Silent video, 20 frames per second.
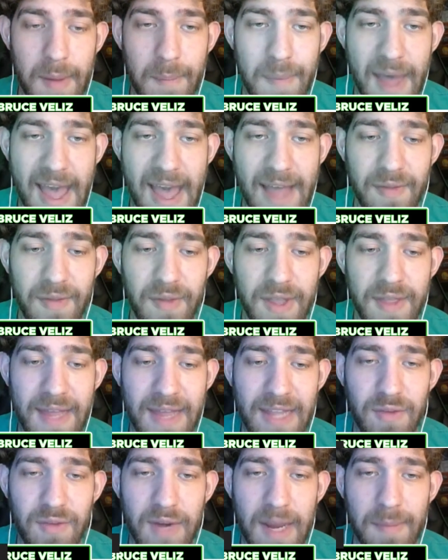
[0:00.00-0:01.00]
badly.
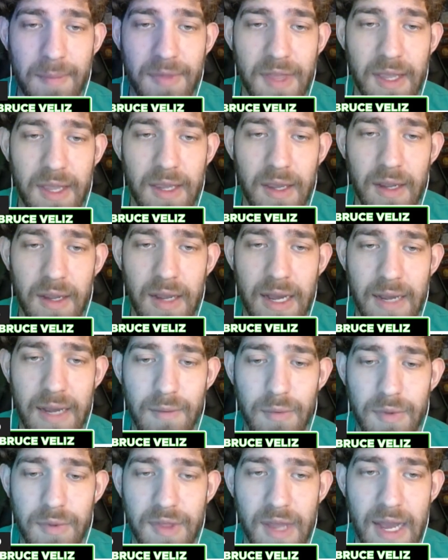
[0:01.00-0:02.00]
That's what I'm thinking. I
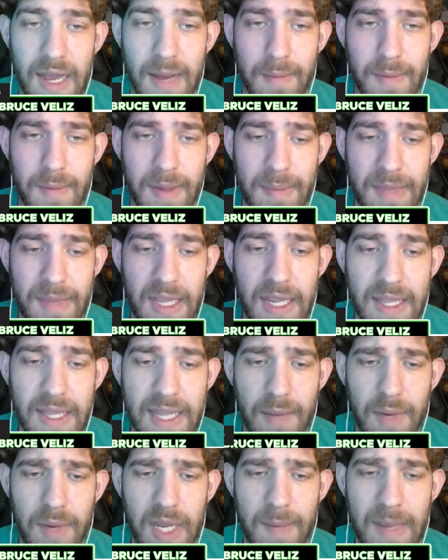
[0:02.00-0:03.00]
would, I'm, I'm thinking
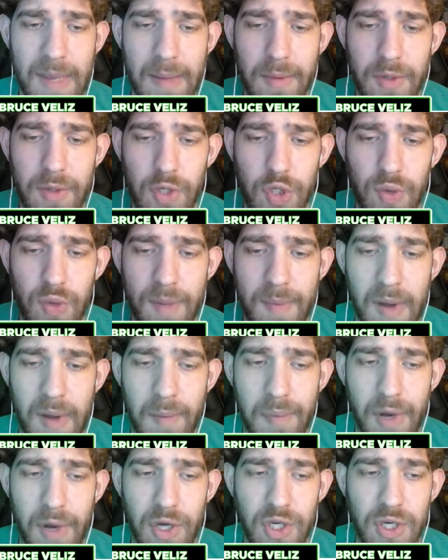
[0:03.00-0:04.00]
that we can be able to sweep a
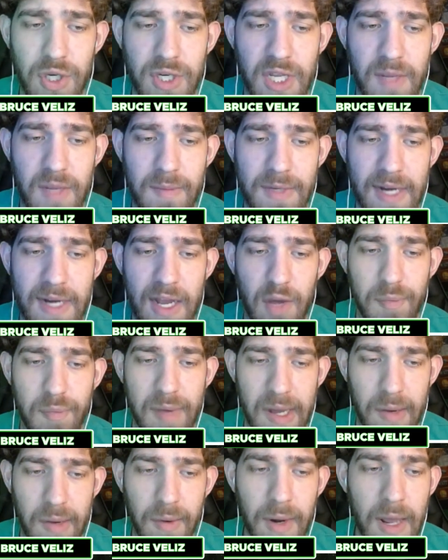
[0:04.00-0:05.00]
bunch of teams and help
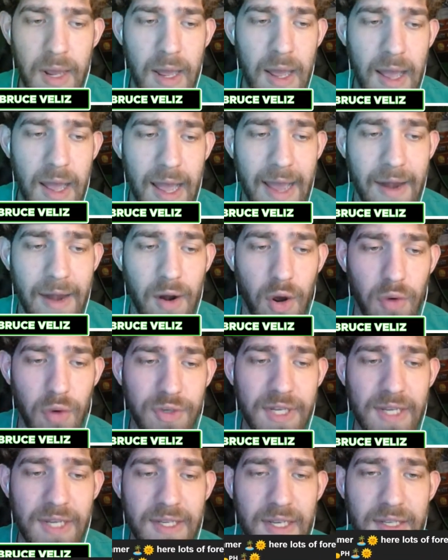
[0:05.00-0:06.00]
out. And
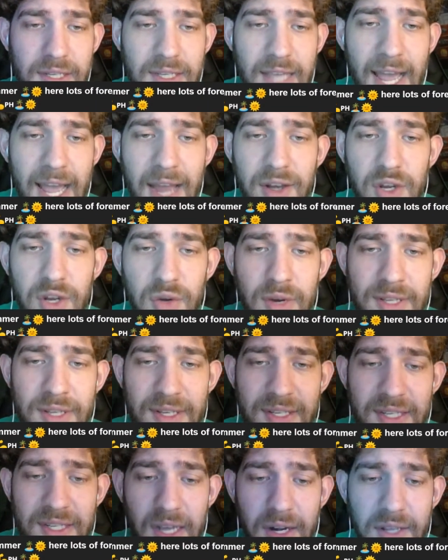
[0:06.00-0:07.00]
Jose says, yeah, dude, it's a
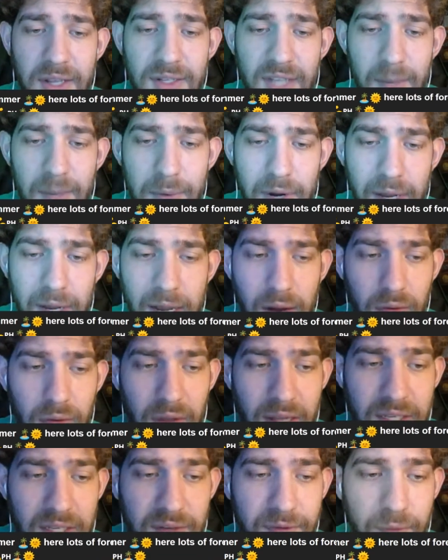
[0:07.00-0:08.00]
sunny summer here.
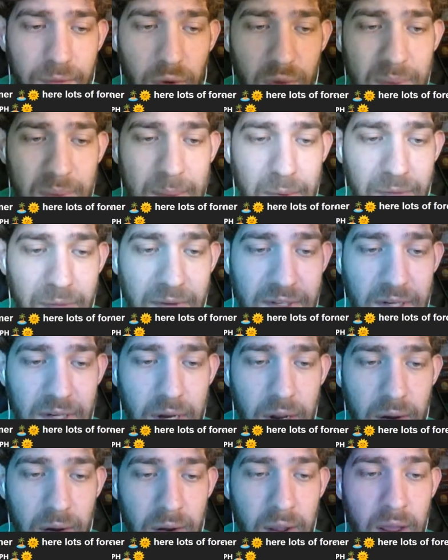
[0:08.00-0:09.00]
Lots of foreign people visit
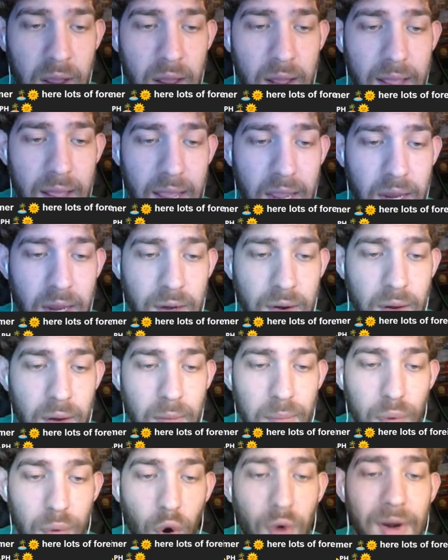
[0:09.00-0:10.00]
here in
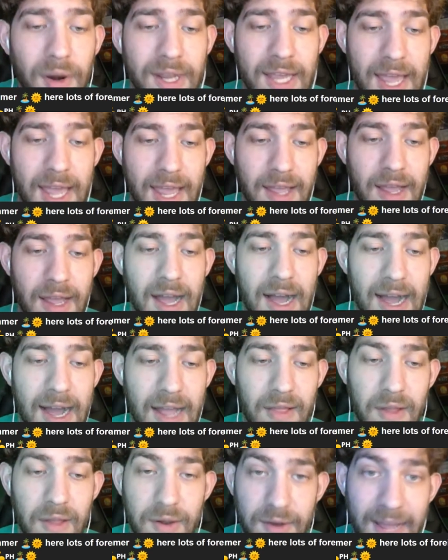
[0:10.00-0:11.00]
Boracay
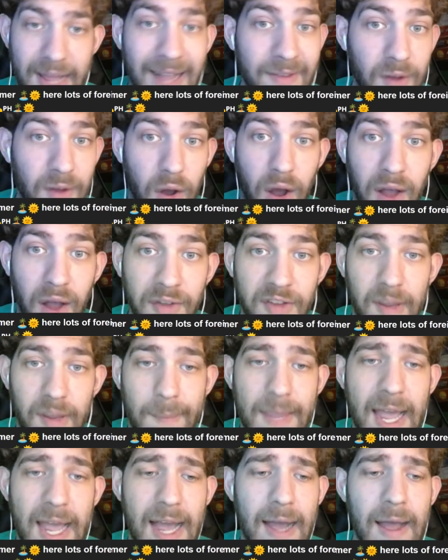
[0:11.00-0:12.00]
Island. That's awesome.
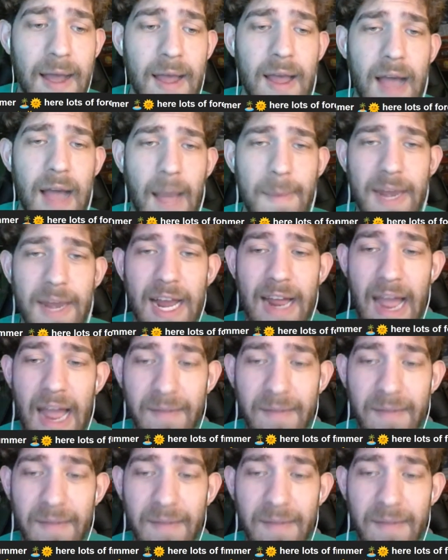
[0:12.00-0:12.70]
Yeah. I mean, I have